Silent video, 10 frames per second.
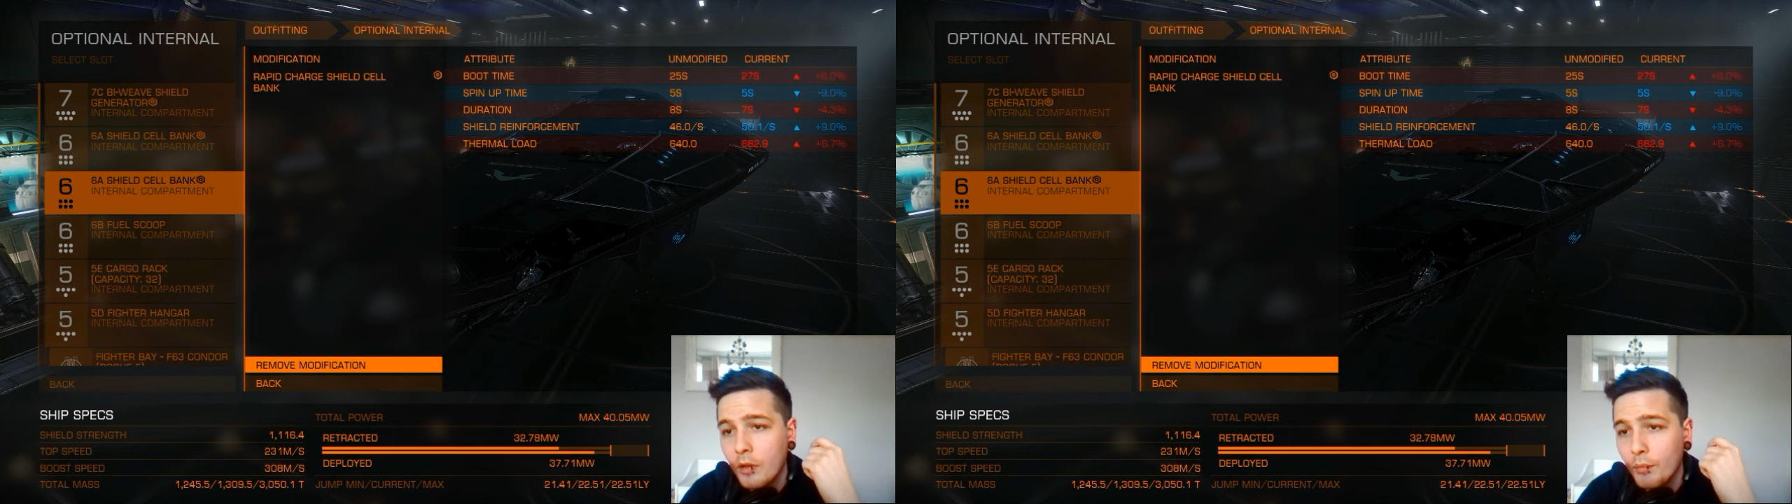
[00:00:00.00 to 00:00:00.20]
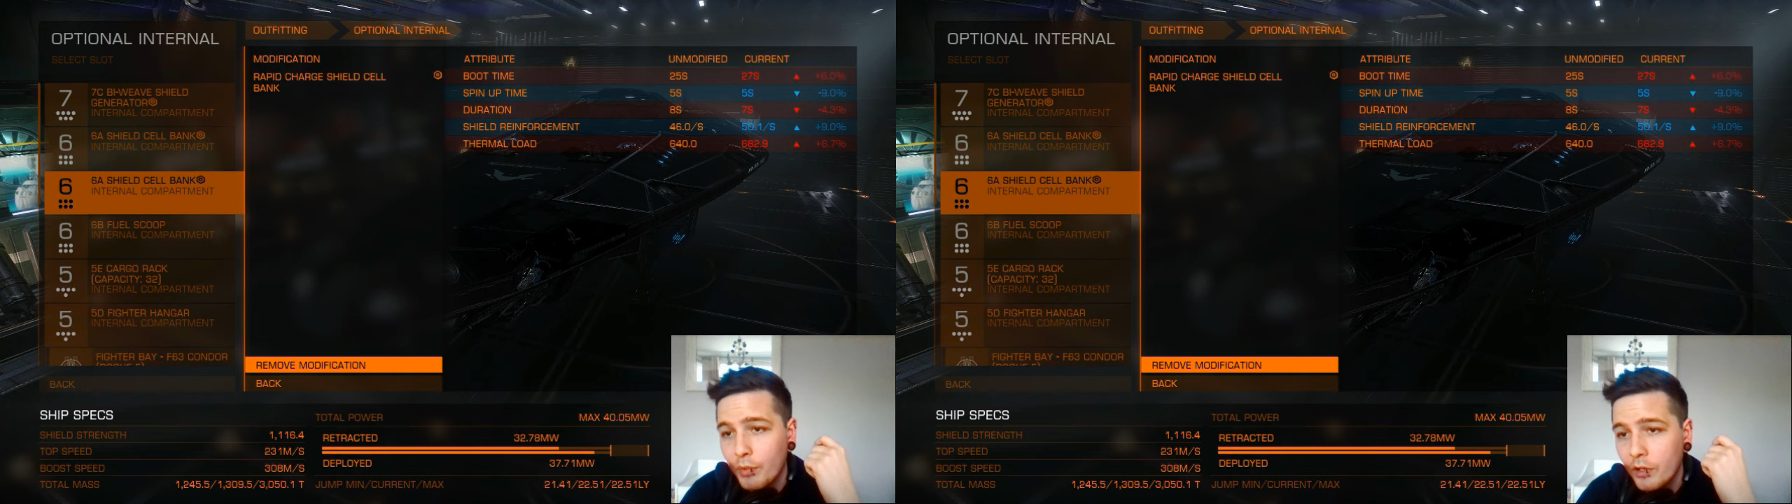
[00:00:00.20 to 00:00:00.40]

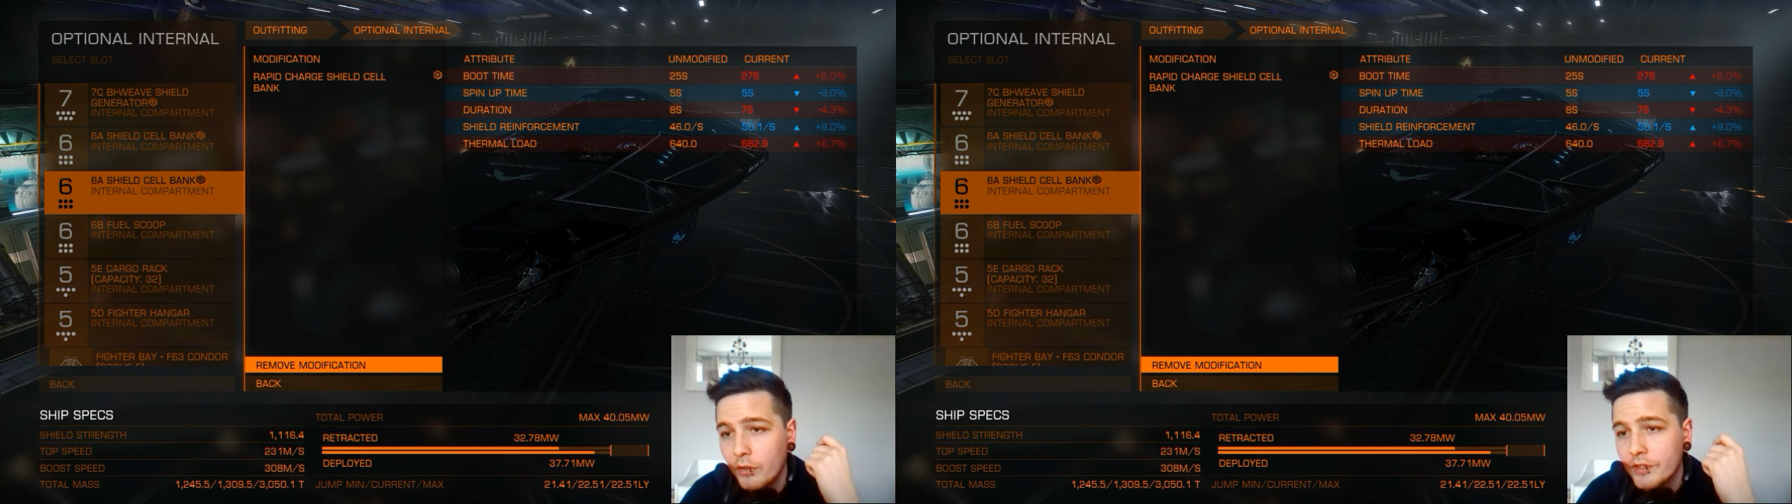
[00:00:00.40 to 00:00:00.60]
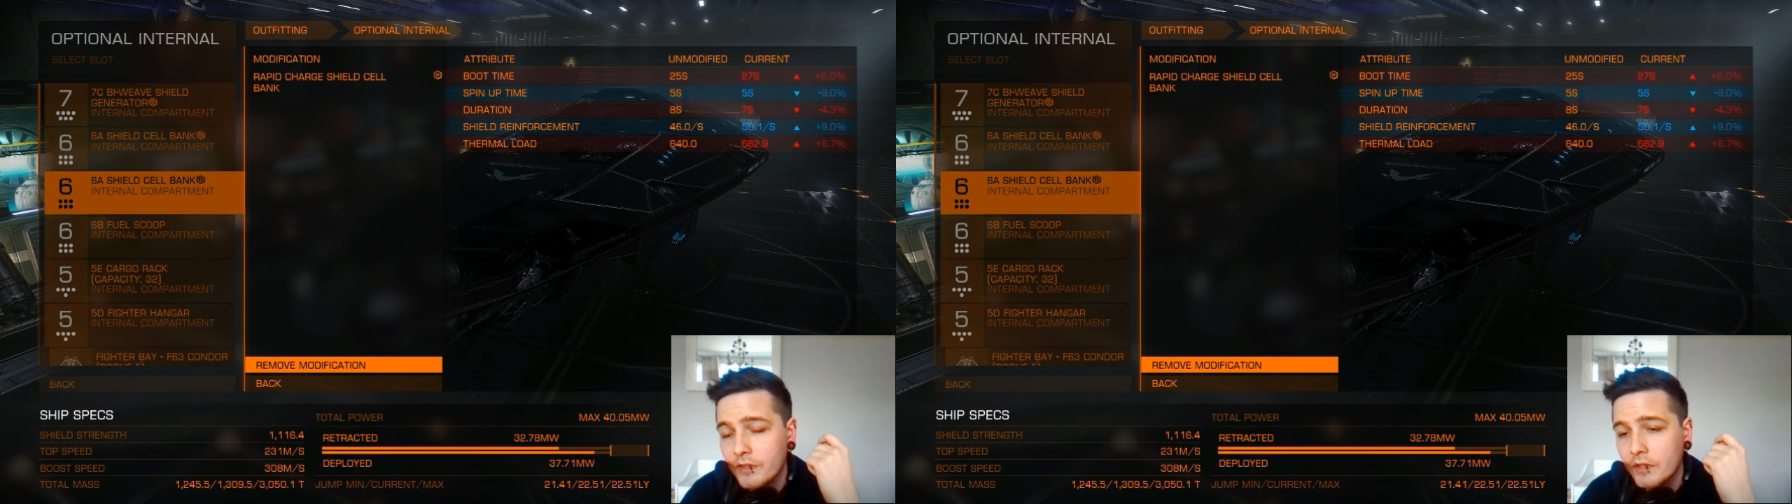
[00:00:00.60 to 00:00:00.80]

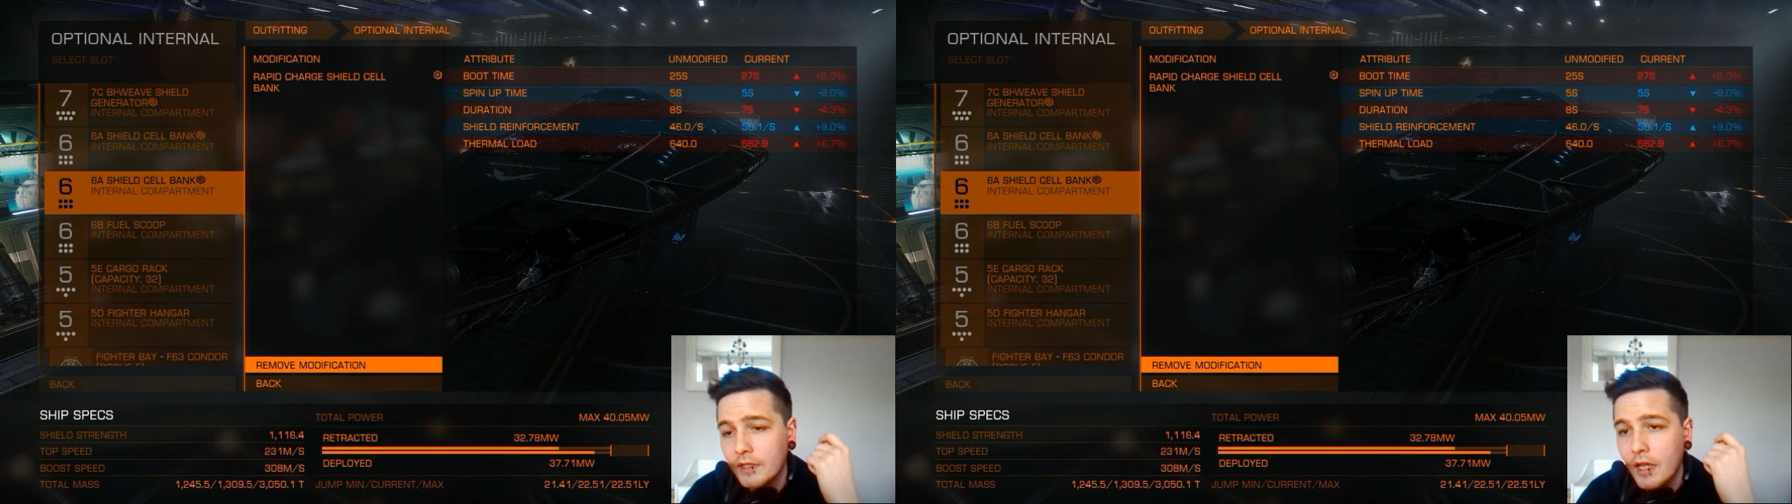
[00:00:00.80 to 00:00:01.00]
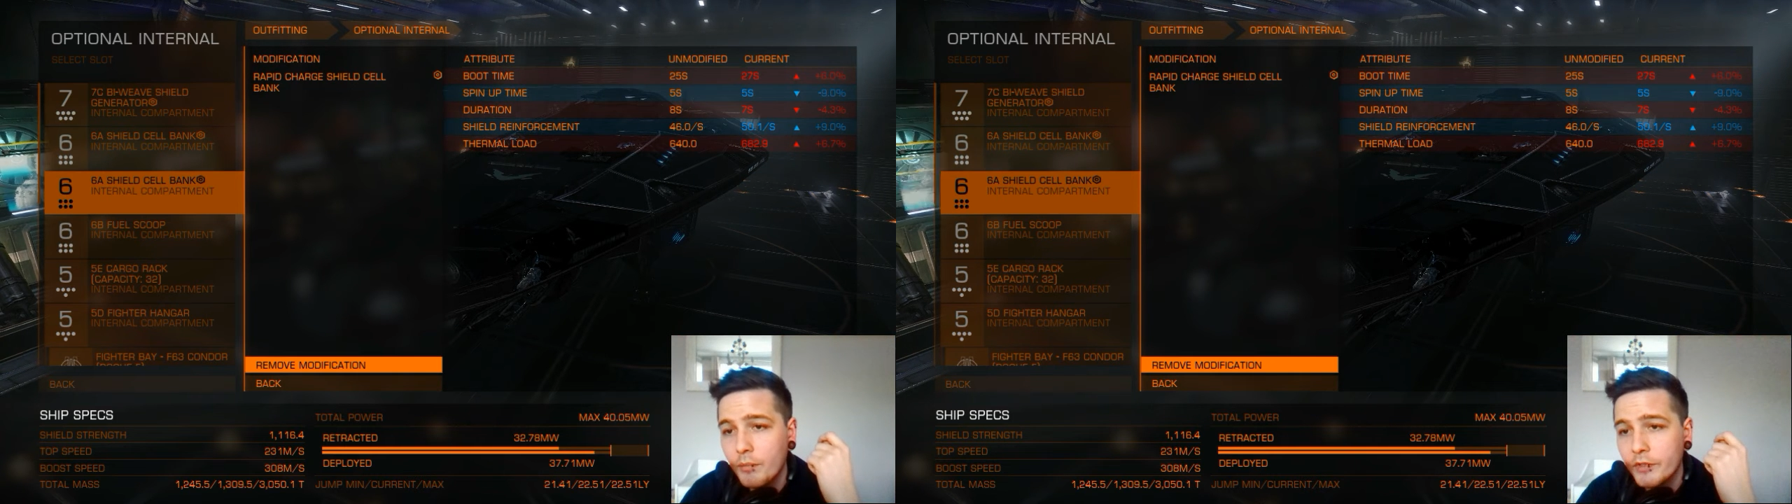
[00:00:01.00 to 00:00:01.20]

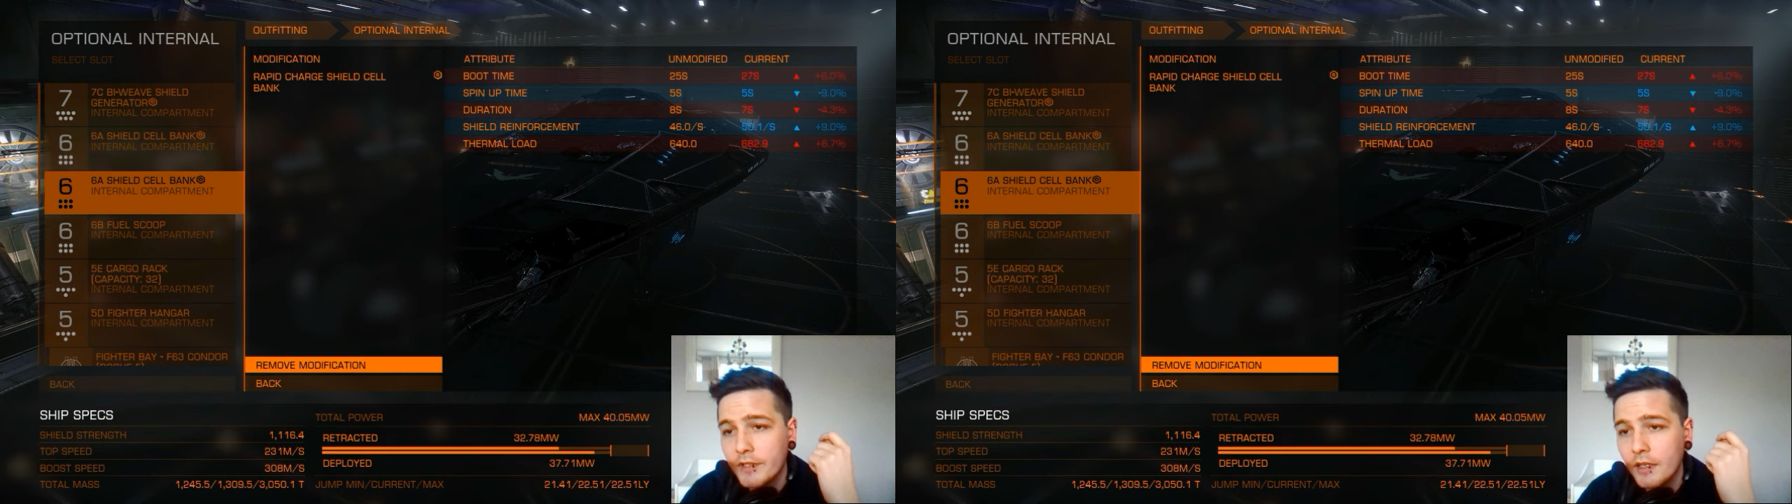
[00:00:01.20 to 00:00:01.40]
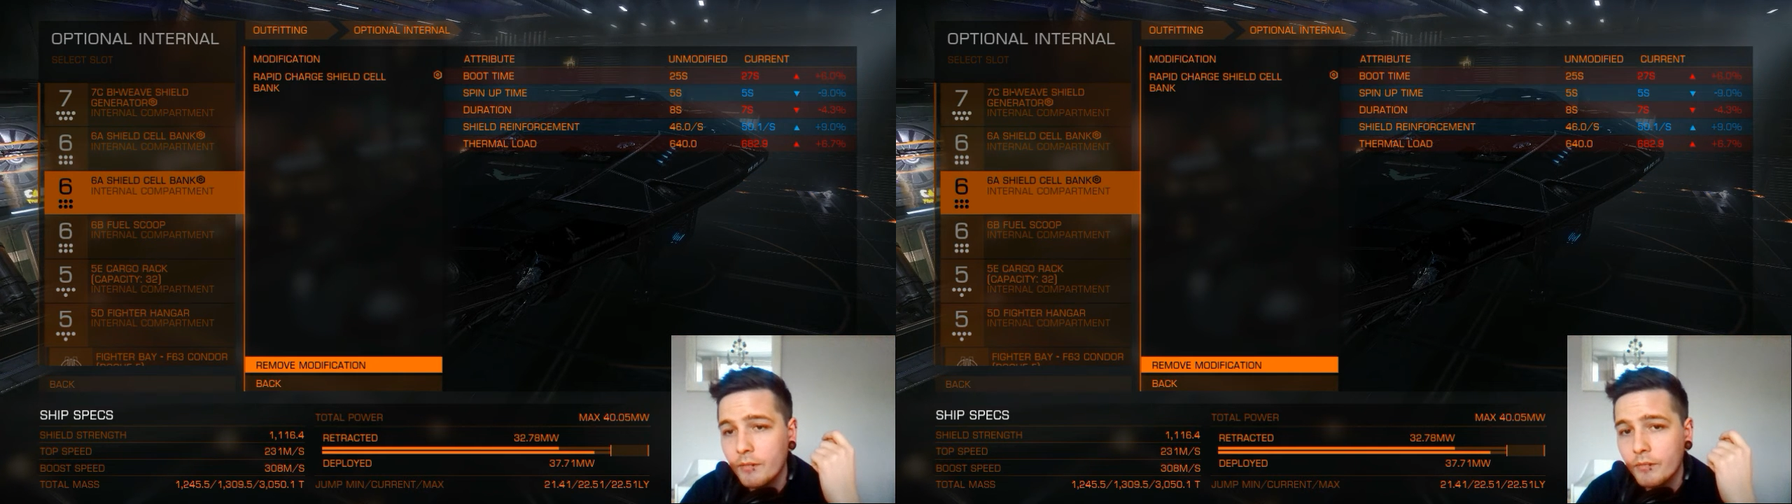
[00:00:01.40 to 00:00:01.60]
+9%.